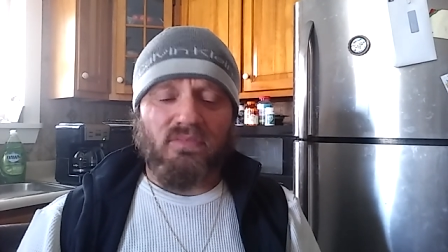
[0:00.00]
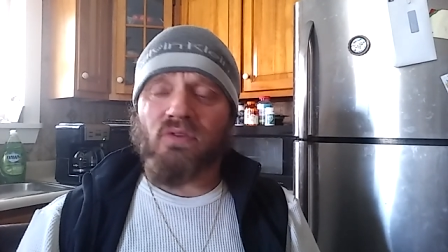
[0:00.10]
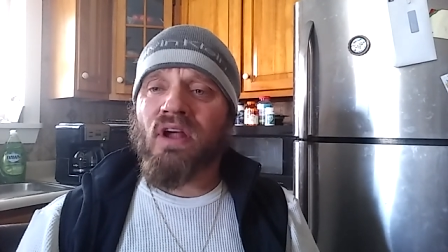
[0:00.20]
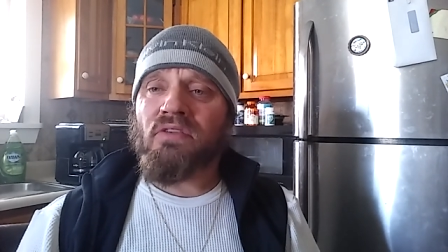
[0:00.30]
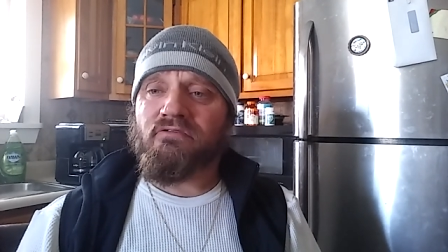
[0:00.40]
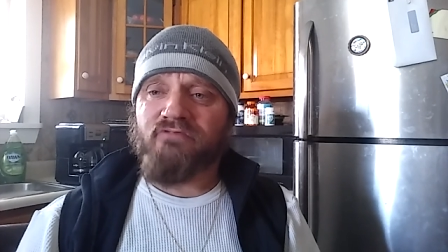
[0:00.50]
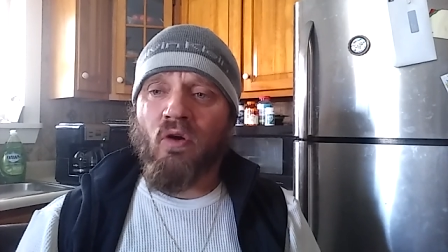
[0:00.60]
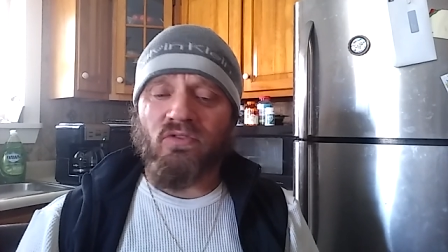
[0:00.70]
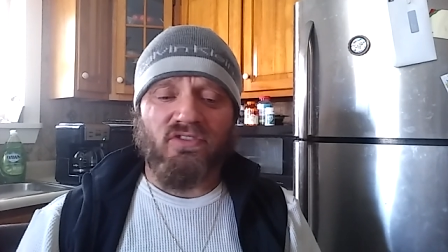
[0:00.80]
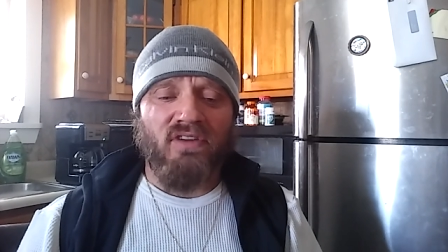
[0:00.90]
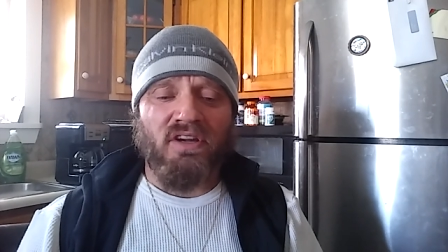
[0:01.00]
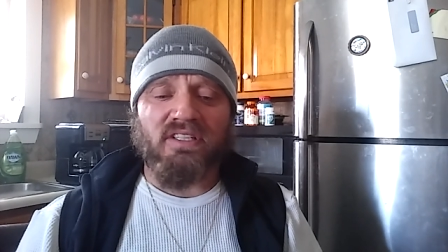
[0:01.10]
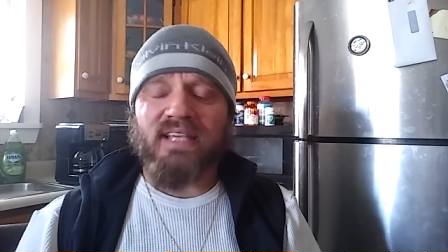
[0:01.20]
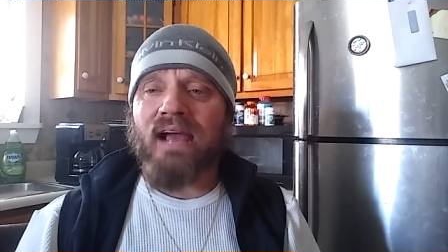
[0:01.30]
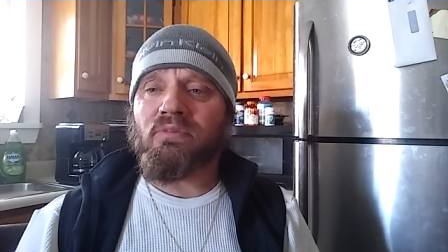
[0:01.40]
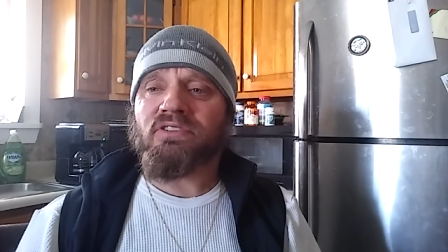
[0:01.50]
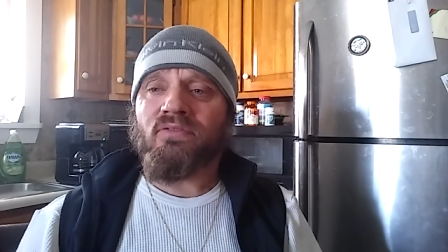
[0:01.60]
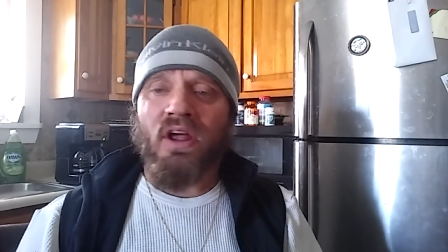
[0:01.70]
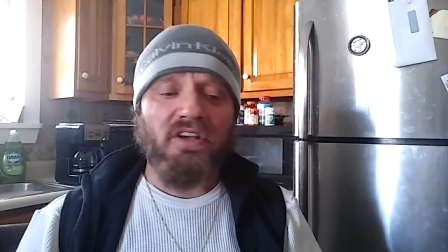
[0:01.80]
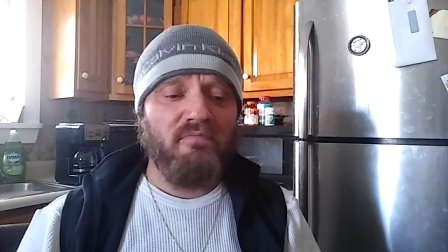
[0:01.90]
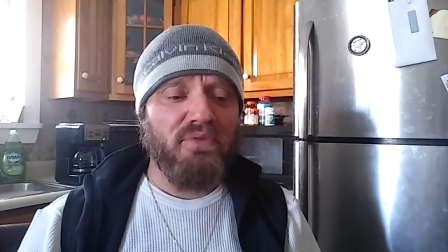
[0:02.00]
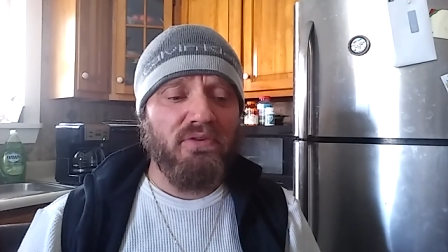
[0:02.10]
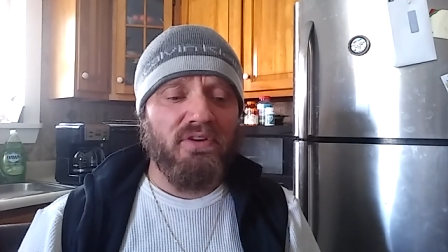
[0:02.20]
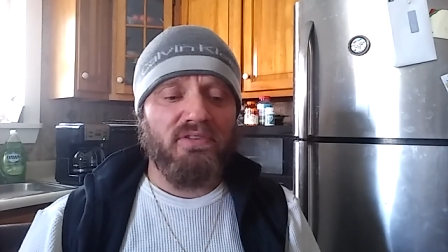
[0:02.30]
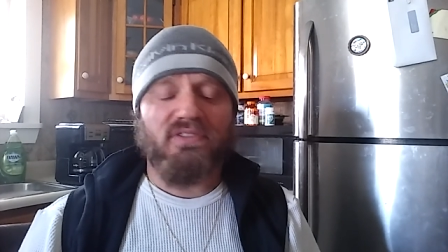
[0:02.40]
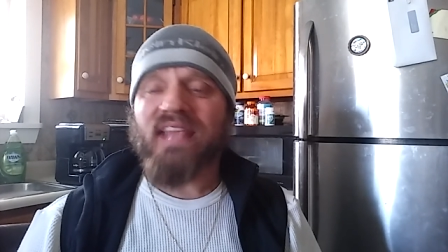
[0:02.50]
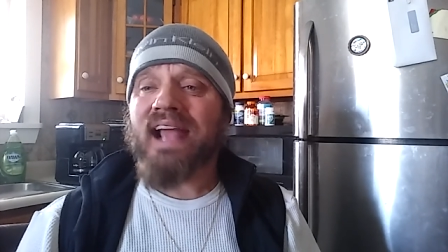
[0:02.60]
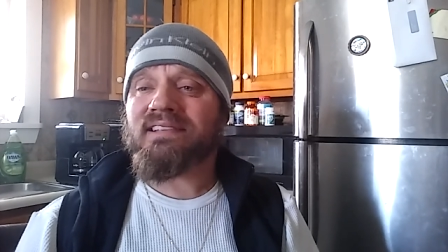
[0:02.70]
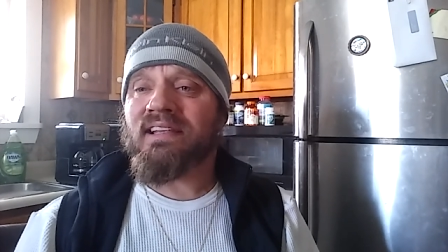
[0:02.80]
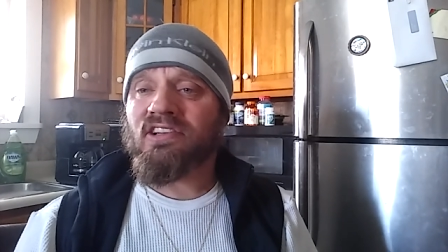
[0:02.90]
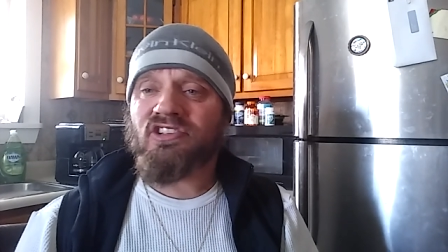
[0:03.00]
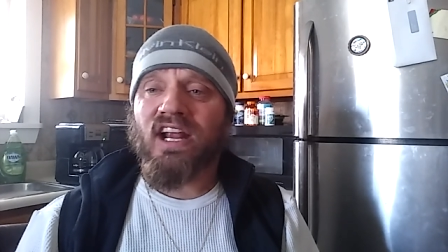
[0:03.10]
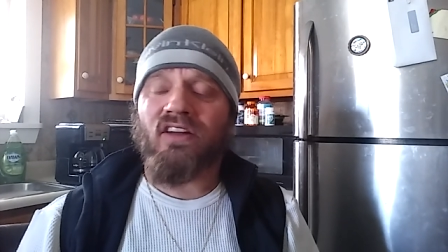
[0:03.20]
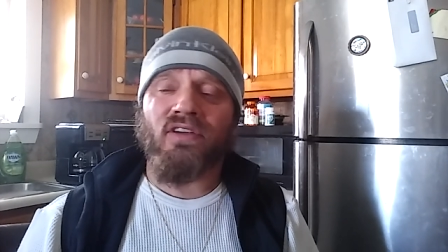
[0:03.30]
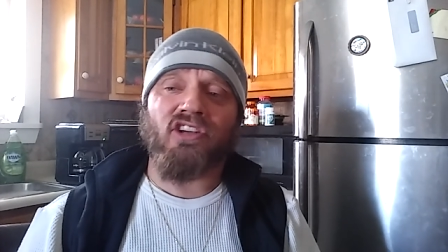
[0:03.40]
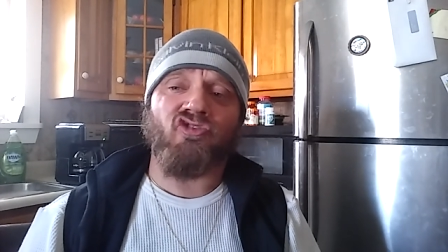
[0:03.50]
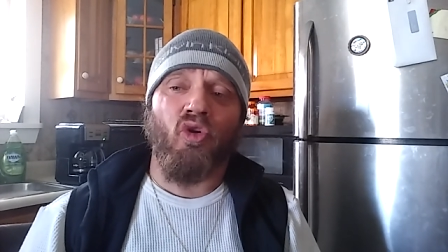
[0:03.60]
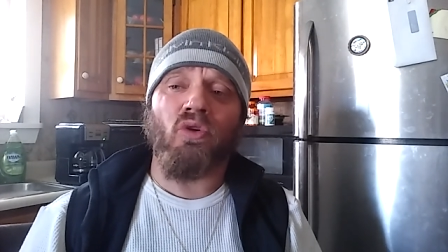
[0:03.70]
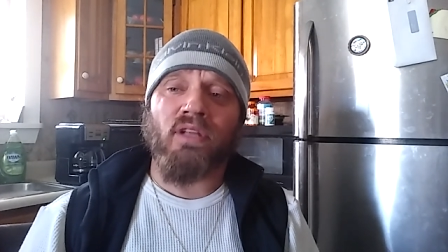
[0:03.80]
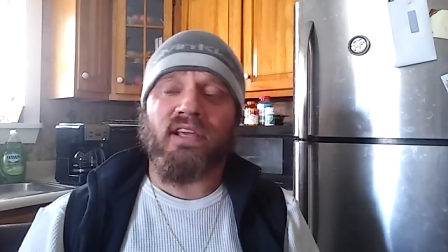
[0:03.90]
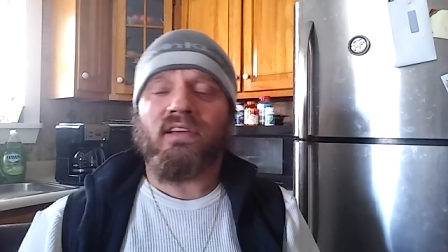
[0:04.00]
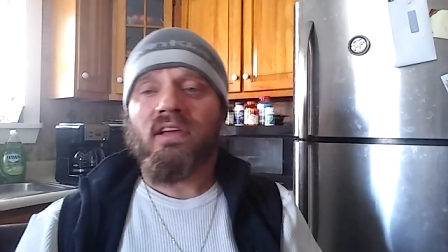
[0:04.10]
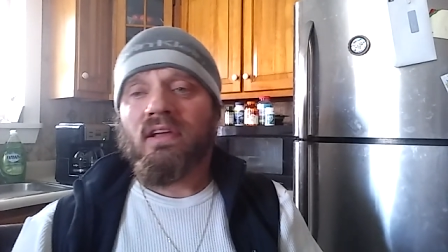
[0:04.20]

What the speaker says: They're on their phones, they're on the tablets, they're on the computers, texting, sharing, trolling,